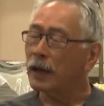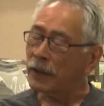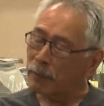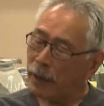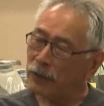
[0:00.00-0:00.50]

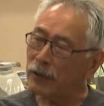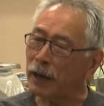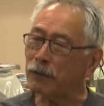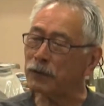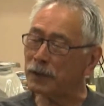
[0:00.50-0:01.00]
They make the
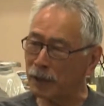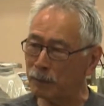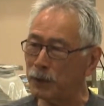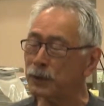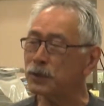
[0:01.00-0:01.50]
effort to
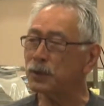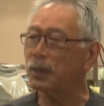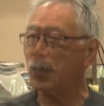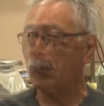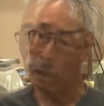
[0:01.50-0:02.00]
come to your
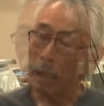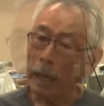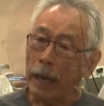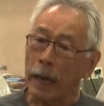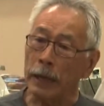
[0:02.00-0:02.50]
studio.
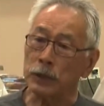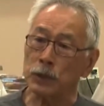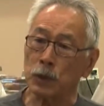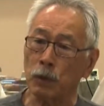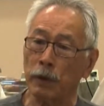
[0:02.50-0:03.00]
And
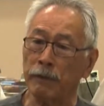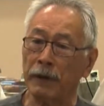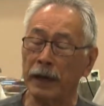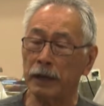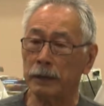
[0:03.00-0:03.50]
so
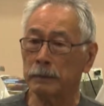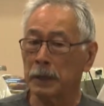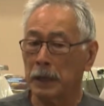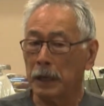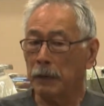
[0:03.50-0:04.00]

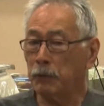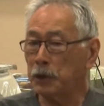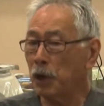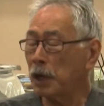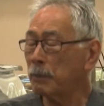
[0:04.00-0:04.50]
if we
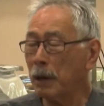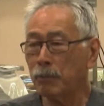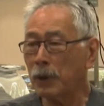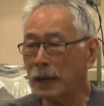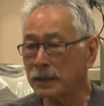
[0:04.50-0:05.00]
talk about
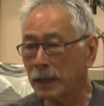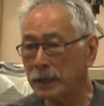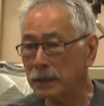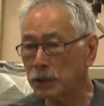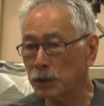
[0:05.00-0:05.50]

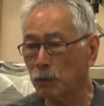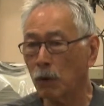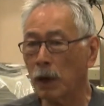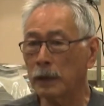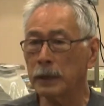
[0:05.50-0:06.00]
process and so
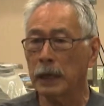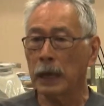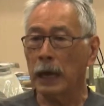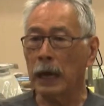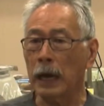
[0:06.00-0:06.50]
on,
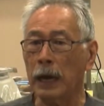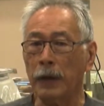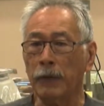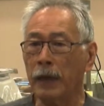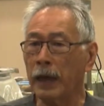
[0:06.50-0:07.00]

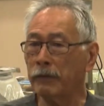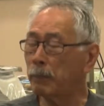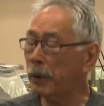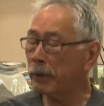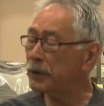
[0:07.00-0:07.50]
they have a
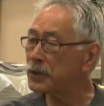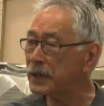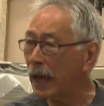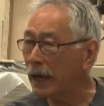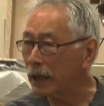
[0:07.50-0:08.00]
better
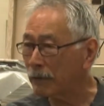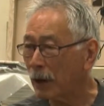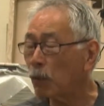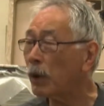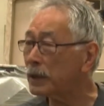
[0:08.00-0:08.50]
understanding
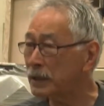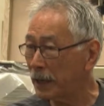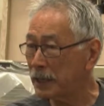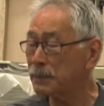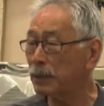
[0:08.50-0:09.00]
about what
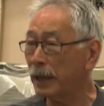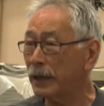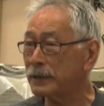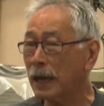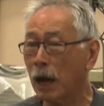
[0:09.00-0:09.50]
takes
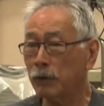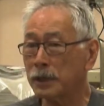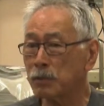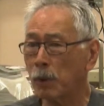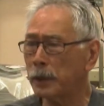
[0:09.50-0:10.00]
place. How
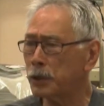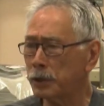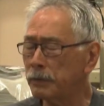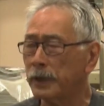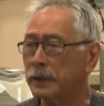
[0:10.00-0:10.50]
does one
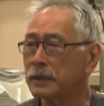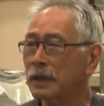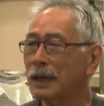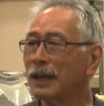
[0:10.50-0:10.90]
do this?